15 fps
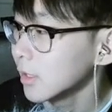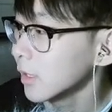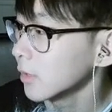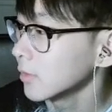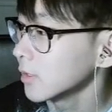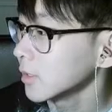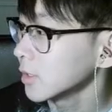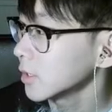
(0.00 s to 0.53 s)
I
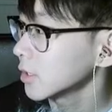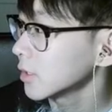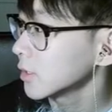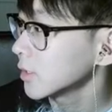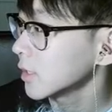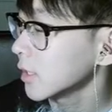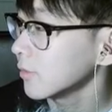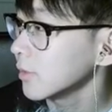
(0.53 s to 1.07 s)
really should
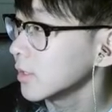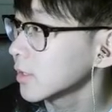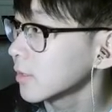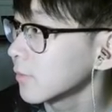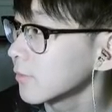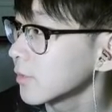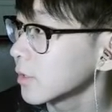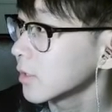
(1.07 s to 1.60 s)
save these
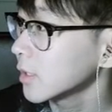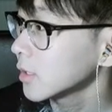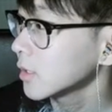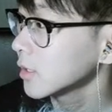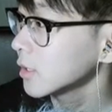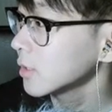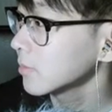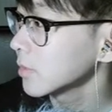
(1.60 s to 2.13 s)

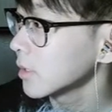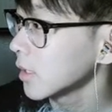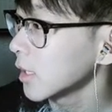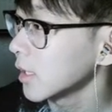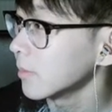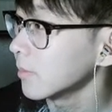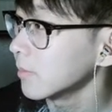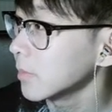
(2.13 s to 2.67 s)
configurations, but
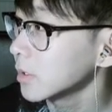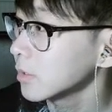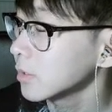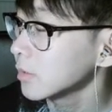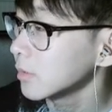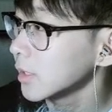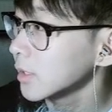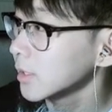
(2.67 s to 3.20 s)
I am much
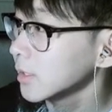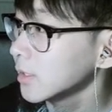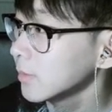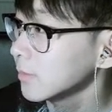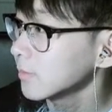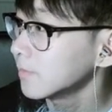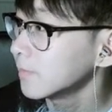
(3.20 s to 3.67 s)
too lazy.